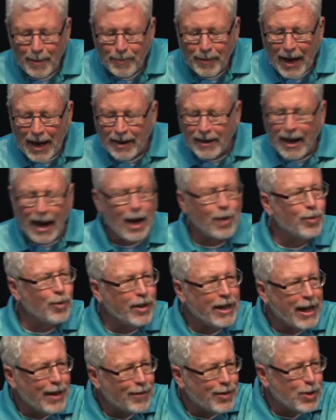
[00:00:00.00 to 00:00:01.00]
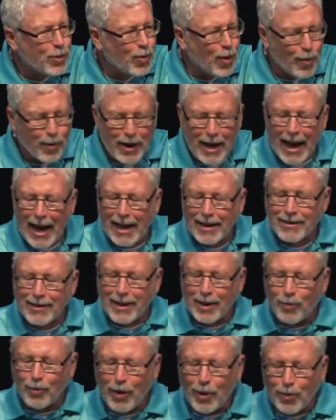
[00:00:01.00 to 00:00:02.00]
And God will give us what we ask,
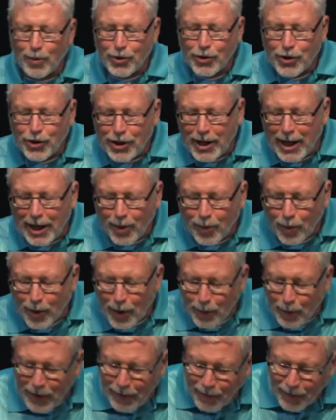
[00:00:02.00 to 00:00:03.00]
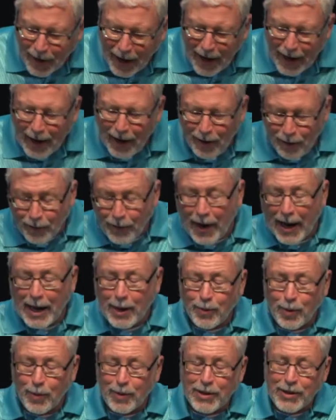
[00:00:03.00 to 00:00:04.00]
and we will seek when we find, or find
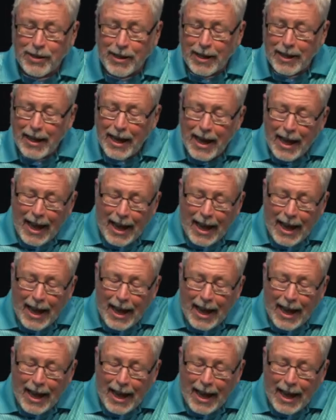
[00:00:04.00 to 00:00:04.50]
when we seek,